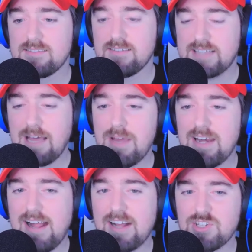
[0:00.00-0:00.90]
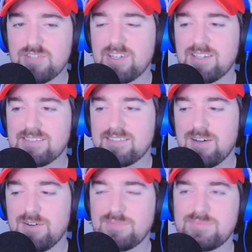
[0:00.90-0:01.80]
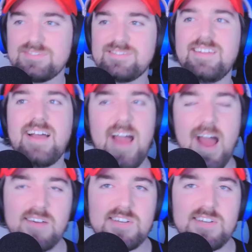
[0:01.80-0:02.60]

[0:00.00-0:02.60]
Like, that made it actually, I